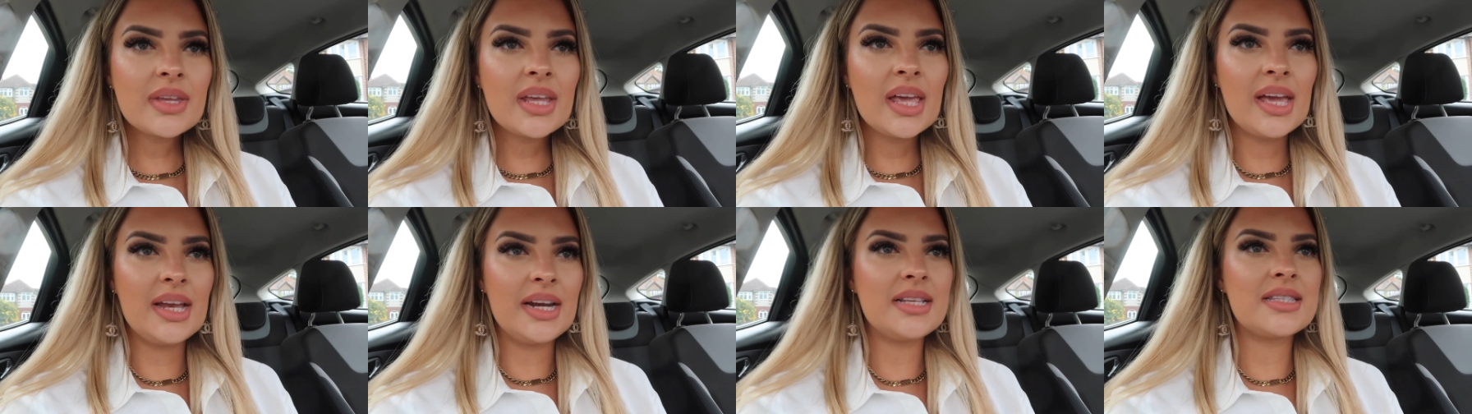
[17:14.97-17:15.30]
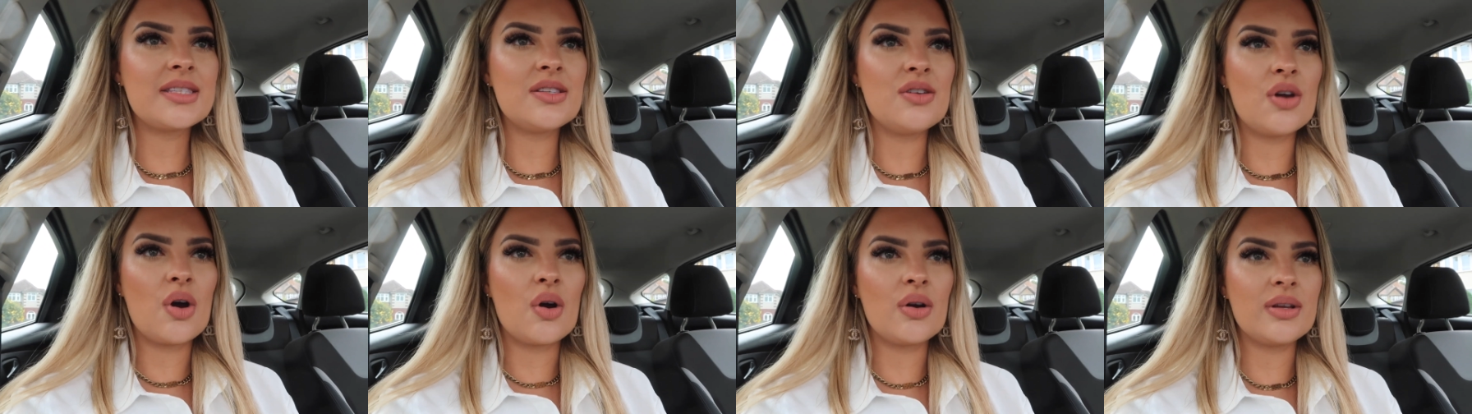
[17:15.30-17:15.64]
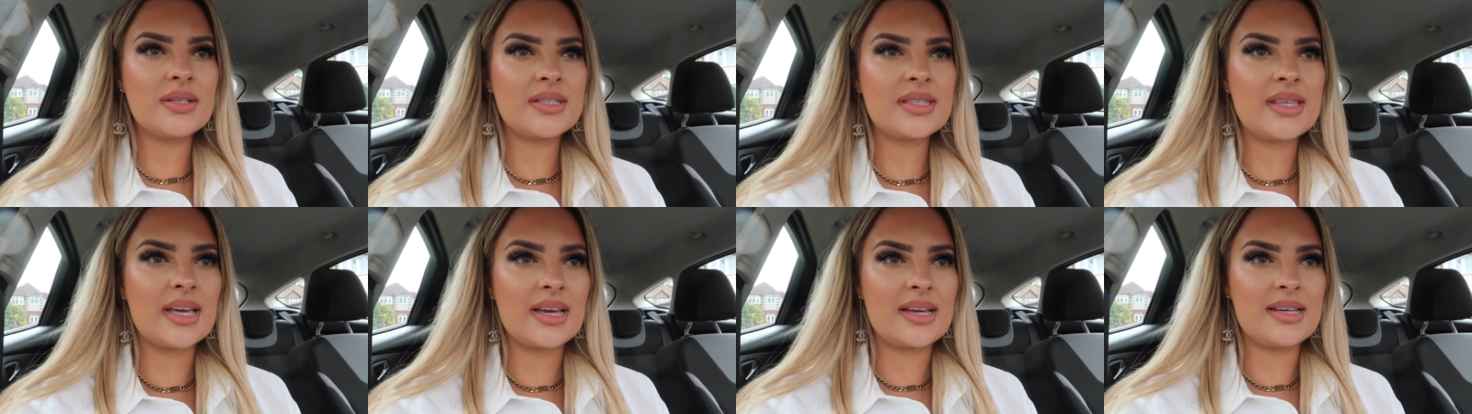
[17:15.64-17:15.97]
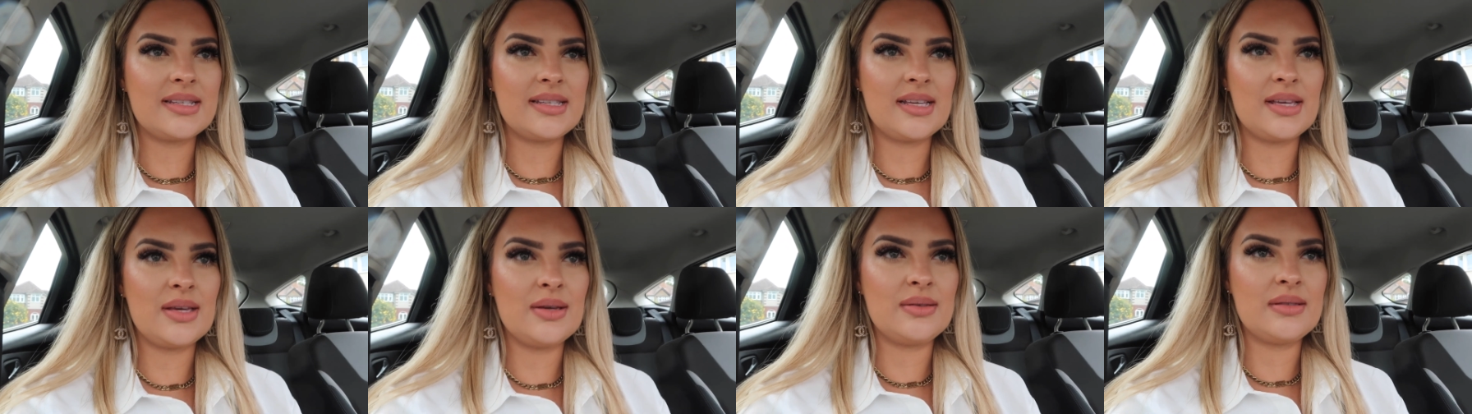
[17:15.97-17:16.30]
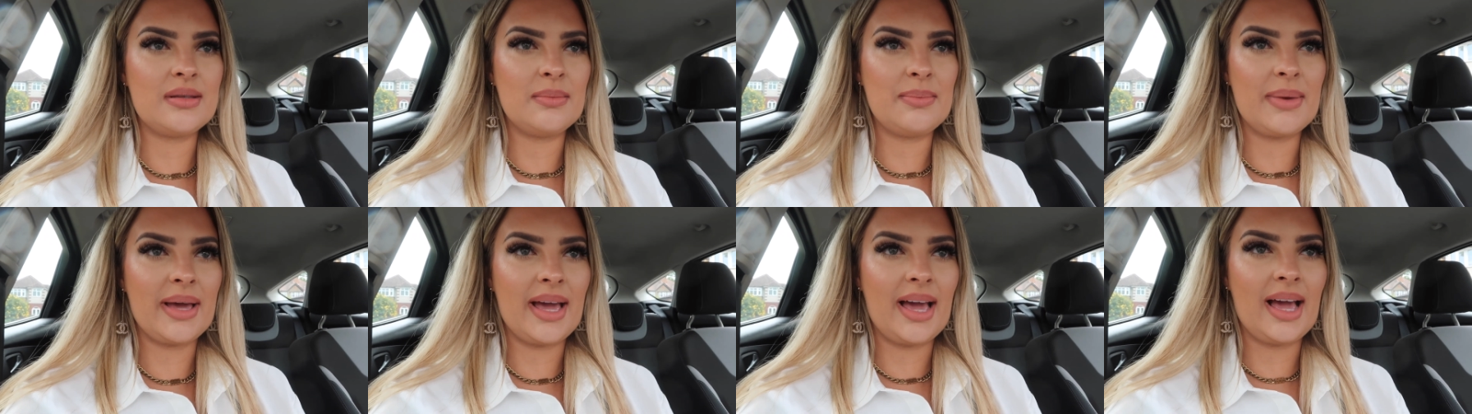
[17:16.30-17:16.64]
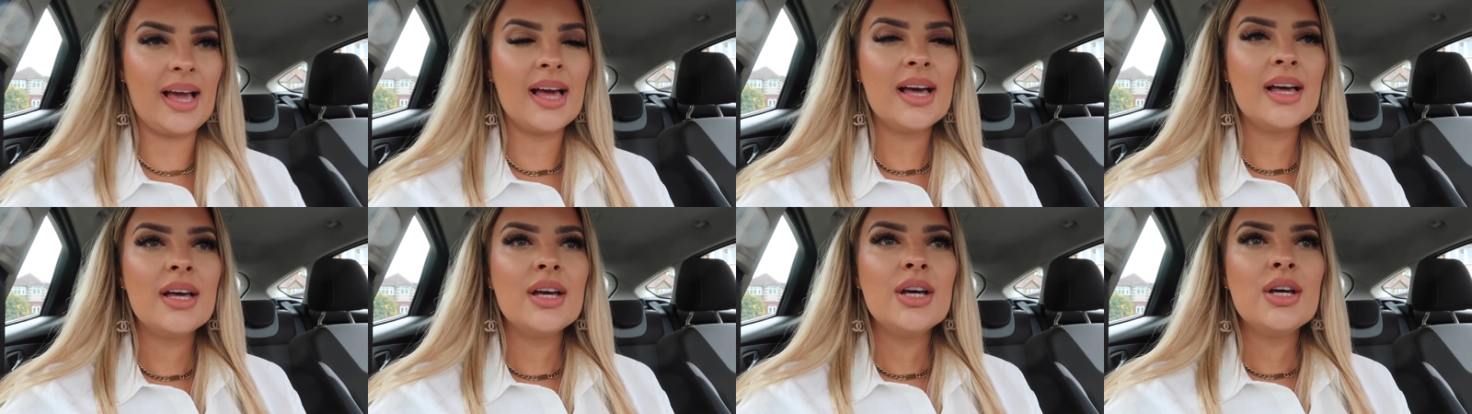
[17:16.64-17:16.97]
and it's not as thick as it used to
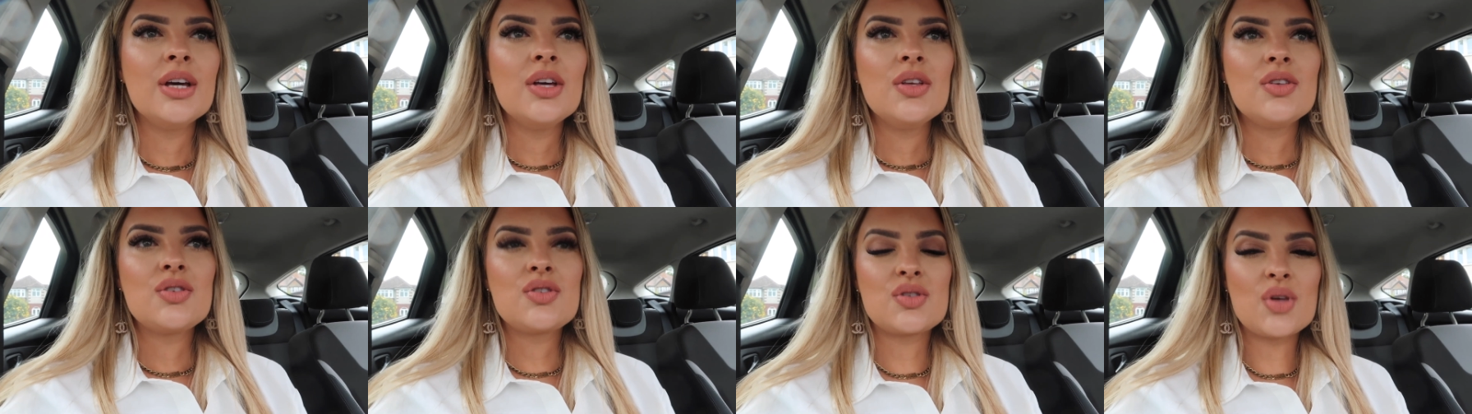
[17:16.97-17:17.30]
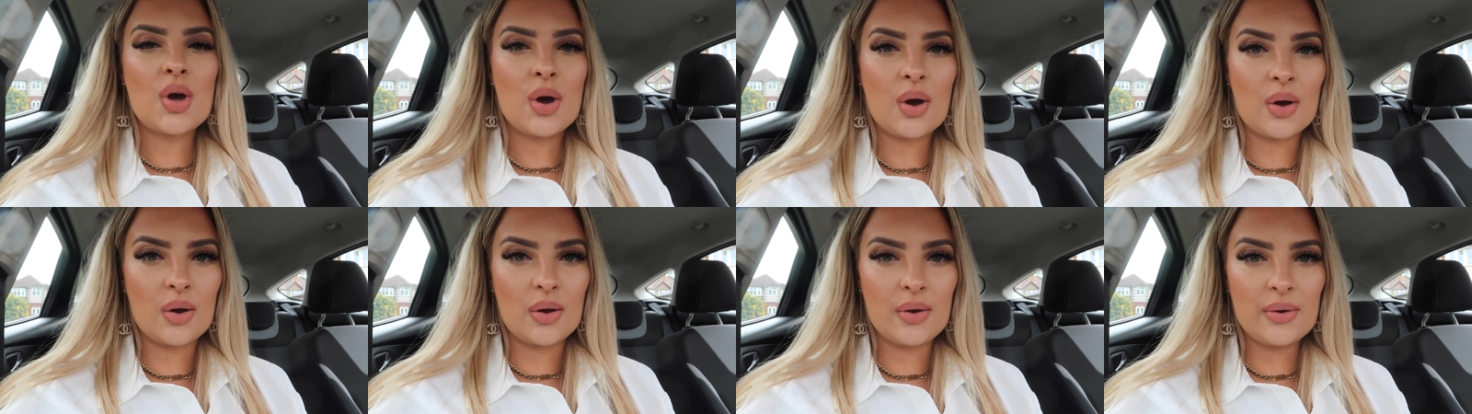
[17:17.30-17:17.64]
be. So